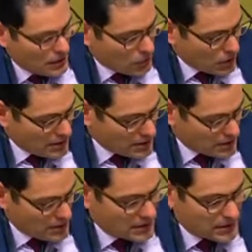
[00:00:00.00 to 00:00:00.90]
What
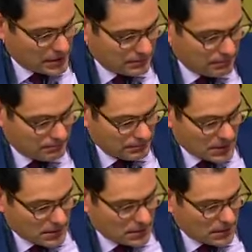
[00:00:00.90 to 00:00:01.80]
is the...
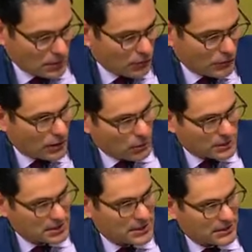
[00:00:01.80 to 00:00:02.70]
Overall,
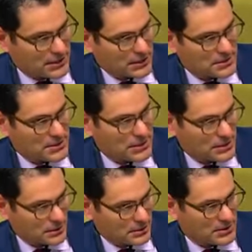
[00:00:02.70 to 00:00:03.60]
what's the Secretary
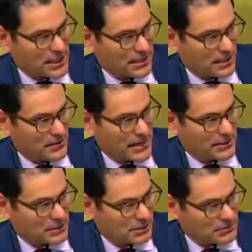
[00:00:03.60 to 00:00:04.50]
General's take on that
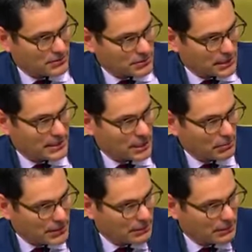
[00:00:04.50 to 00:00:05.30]
in terms of trying to help